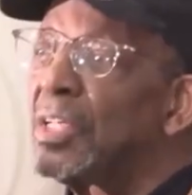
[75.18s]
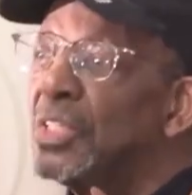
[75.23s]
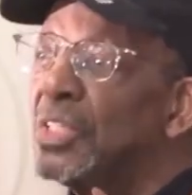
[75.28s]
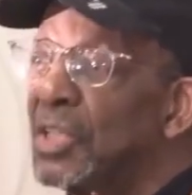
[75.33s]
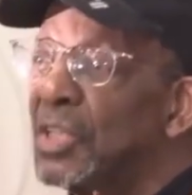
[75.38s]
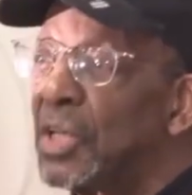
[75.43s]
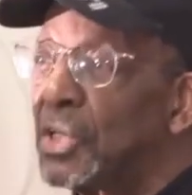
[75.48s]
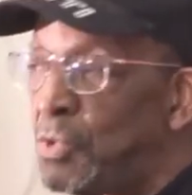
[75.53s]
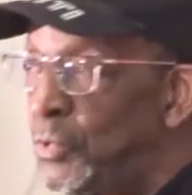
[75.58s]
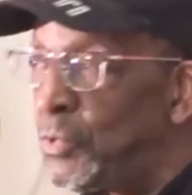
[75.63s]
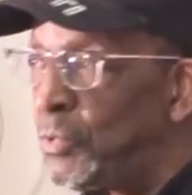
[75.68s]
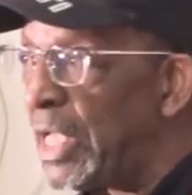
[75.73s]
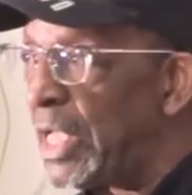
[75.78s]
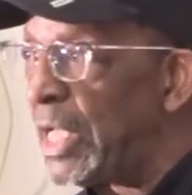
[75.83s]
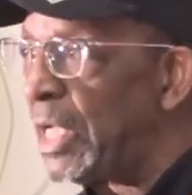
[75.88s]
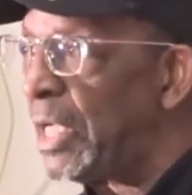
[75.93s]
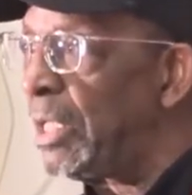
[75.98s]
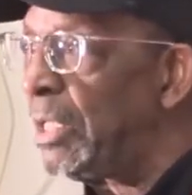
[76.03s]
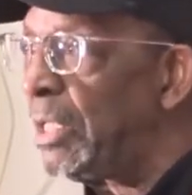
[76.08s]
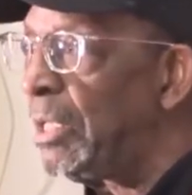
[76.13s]
it is that you
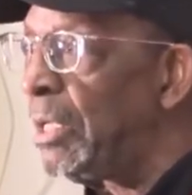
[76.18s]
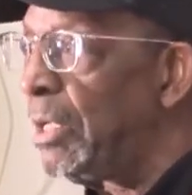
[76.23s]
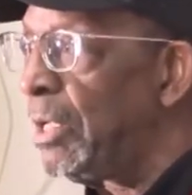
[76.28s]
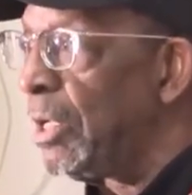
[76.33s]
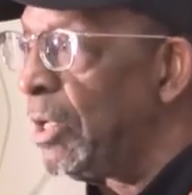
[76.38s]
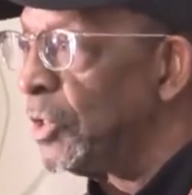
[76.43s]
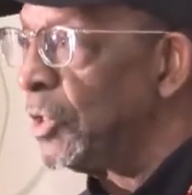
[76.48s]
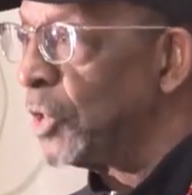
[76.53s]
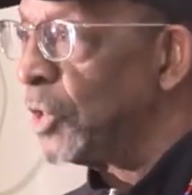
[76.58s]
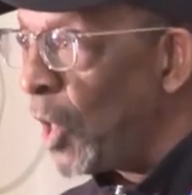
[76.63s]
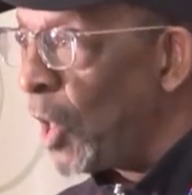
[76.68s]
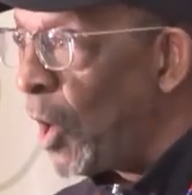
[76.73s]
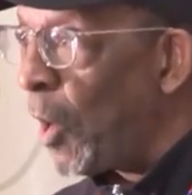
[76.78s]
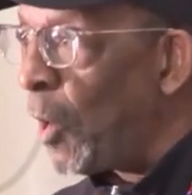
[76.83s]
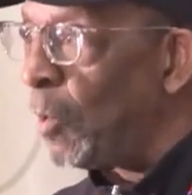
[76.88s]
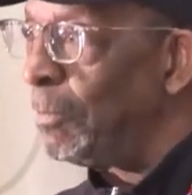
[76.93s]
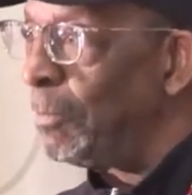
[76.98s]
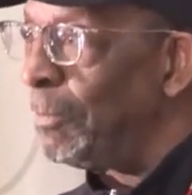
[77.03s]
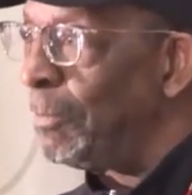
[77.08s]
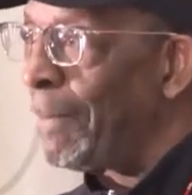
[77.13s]
need to
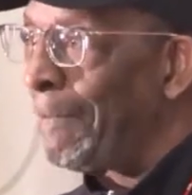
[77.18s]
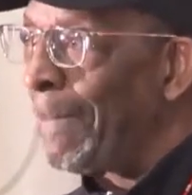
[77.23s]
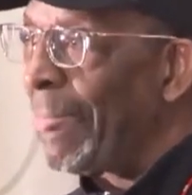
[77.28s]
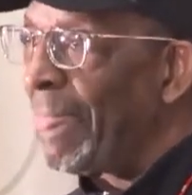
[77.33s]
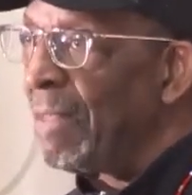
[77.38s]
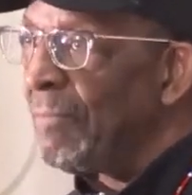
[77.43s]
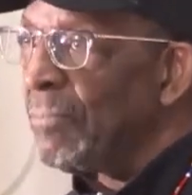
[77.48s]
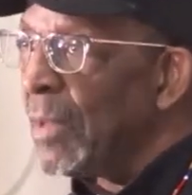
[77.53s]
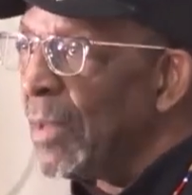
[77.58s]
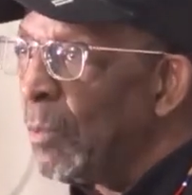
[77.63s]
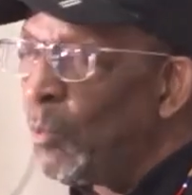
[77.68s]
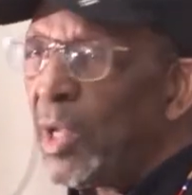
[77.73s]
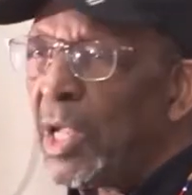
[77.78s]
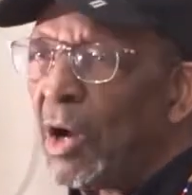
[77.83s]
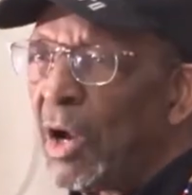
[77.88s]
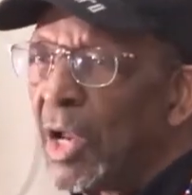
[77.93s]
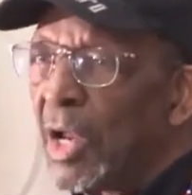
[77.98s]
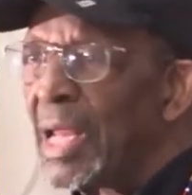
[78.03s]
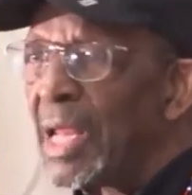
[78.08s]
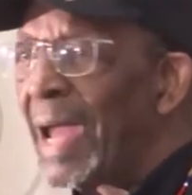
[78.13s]
go.
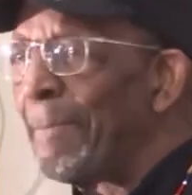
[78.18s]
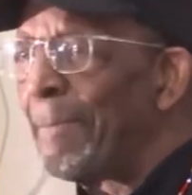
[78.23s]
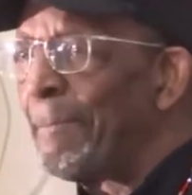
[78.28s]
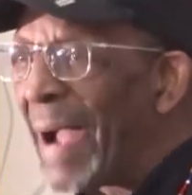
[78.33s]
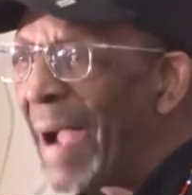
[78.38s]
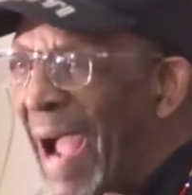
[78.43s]
We are not